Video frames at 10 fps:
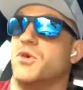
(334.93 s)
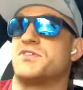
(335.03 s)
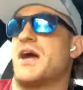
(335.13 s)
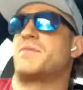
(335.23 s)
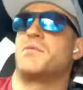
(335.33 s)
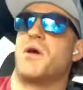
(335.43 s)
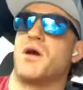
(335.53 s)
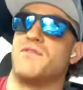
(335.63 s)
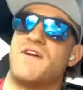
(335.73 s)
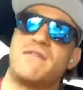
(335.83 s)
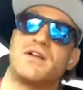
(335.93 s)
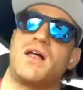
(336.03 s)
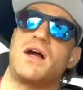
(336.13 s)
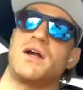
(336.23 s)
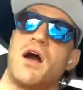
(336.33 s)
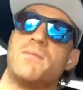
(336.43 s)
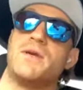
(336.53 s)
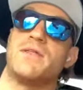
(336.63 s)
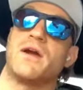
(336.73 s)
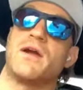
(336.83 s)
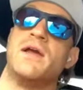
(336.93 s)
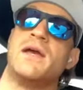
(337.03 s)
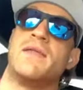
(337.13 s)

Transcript: What time tomorrow? 5 o'clock? I'll be there.